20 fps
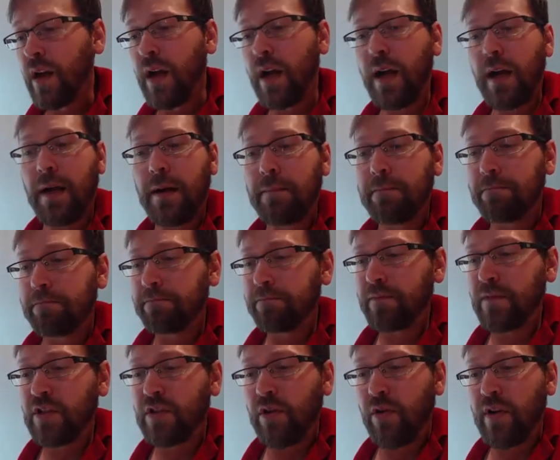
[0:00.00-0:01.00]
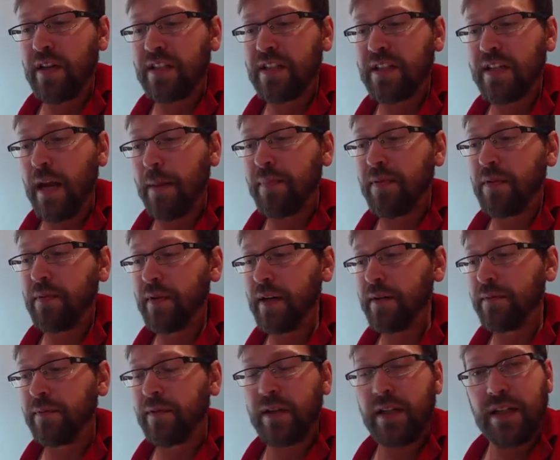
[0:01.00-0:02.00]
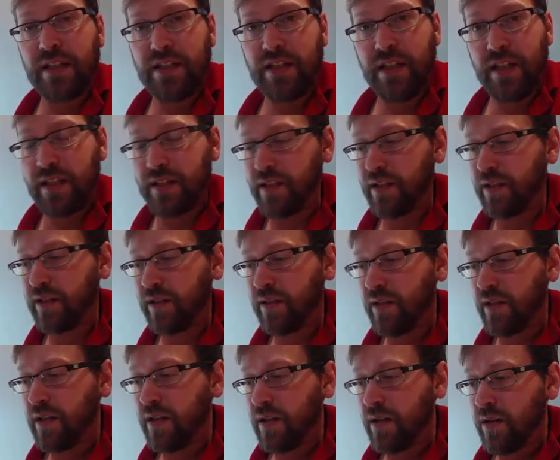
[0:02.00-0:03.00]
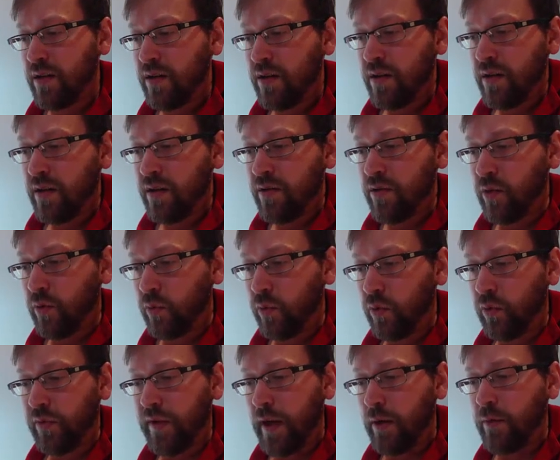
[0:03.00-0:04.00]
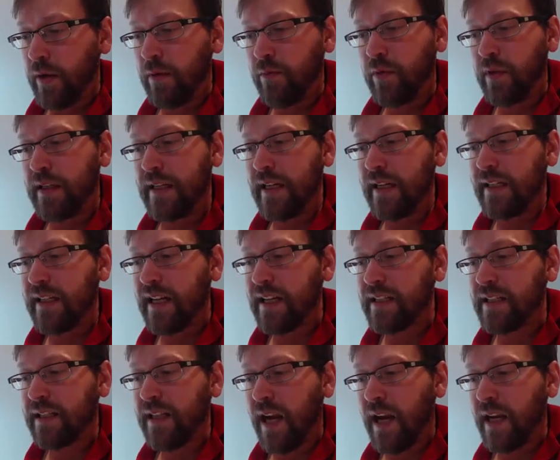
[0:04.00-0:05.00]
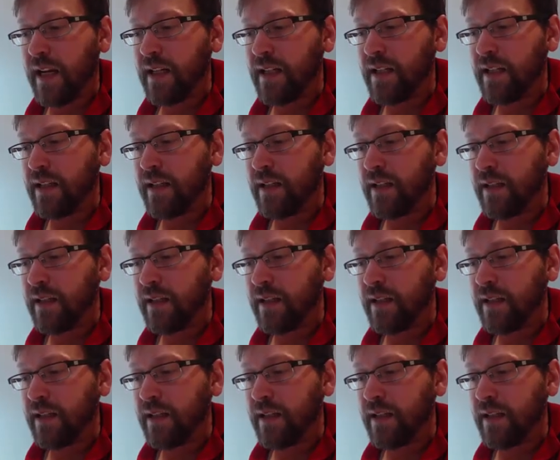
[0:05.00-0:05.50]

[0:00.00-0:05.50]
So in step 3, for instance, the rule that we would need to cite